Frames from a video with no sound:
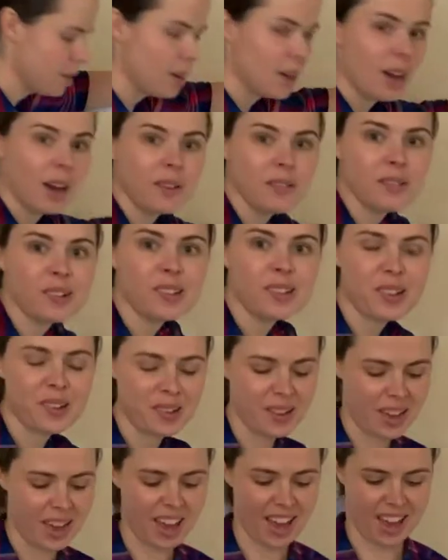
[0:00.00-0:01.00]
Hope you're all
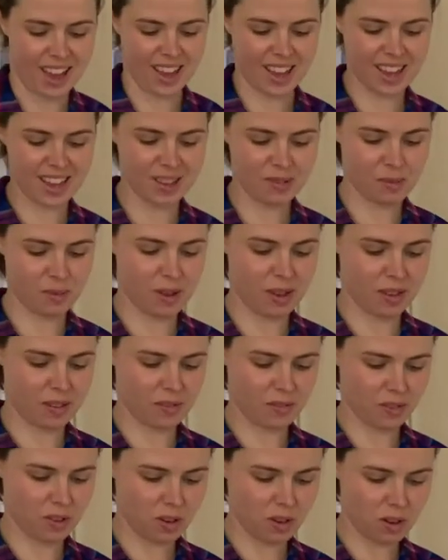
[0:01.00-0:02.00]
okay. We've
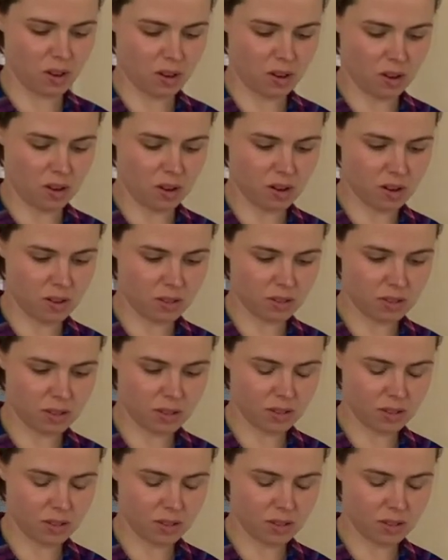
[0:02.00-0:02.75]
got